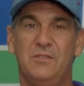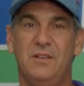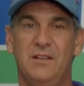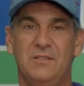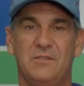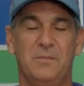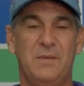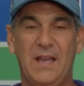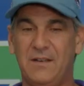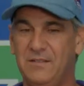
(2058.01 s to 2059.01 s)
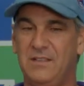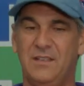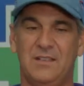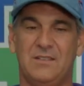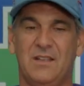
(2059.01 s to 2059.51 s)
guns or battery
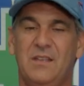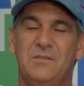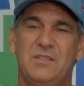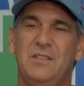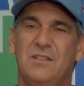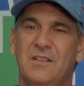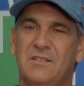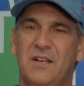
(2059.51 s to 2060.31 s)
guns like you've seen on the